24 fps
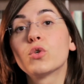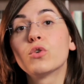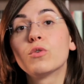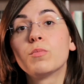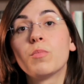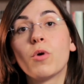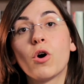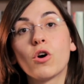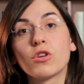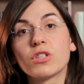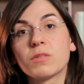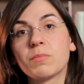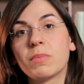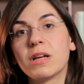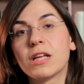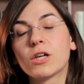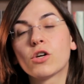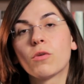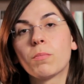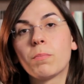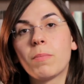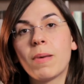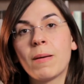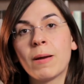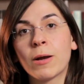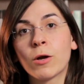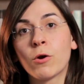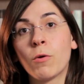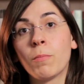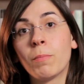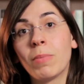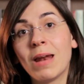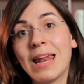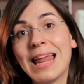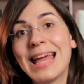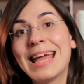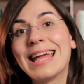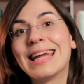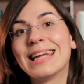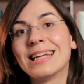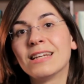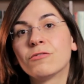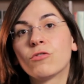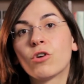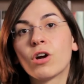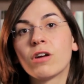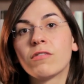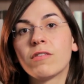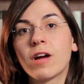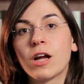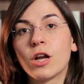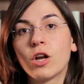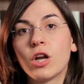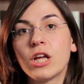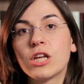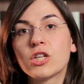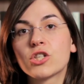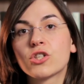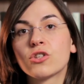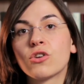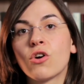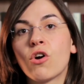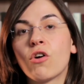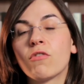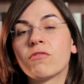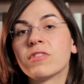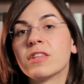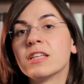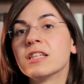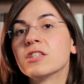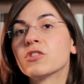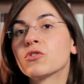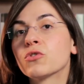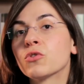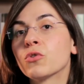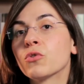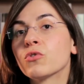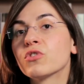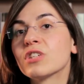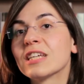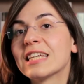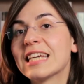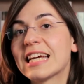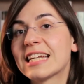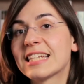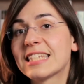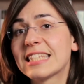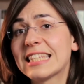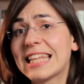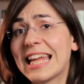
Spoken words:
could possibly complain for a violation of these rules against